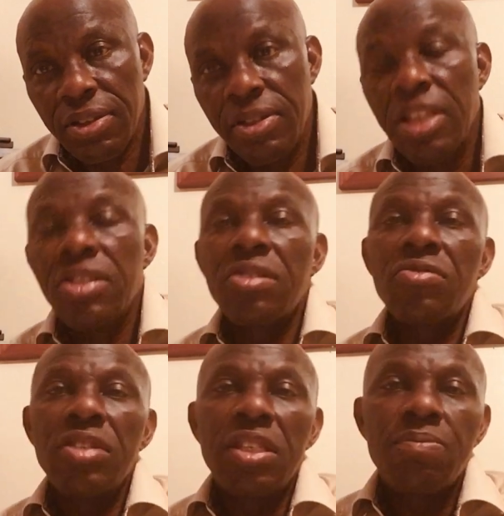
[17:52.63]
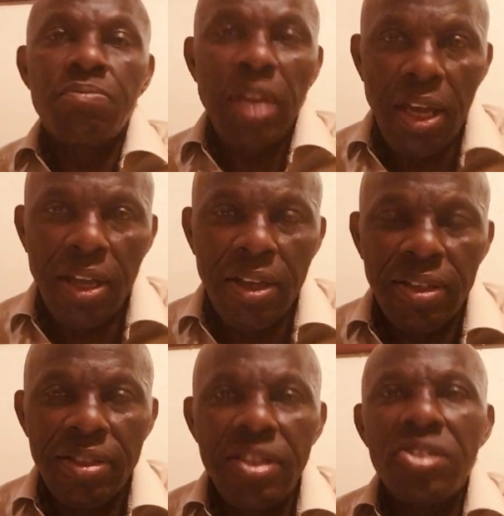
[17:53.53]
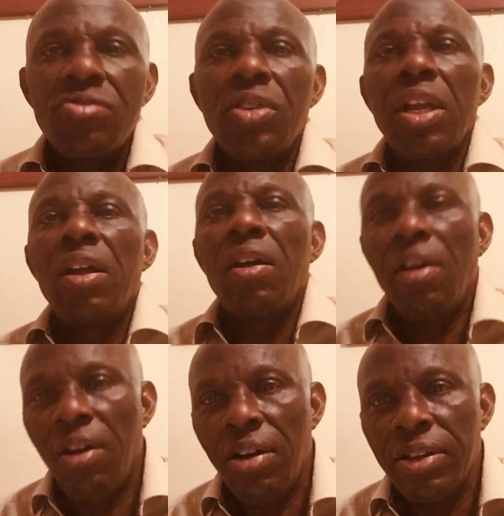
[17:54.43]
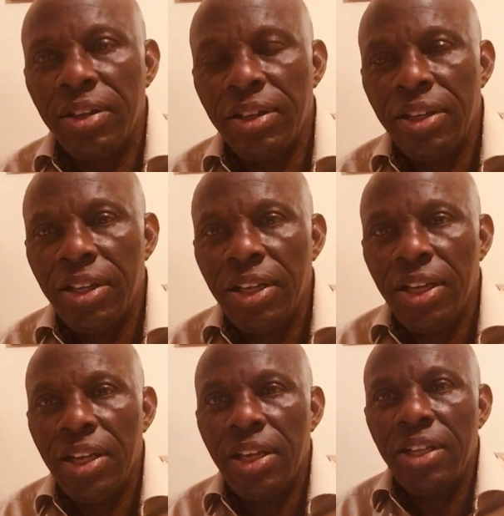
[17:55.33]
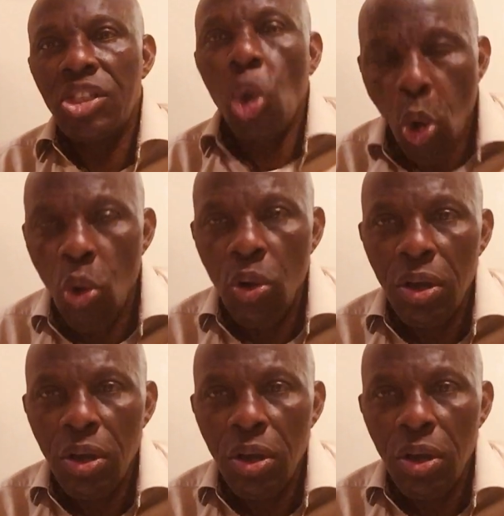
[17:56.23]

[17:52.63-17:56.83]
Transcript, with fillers: disrespect, disregard to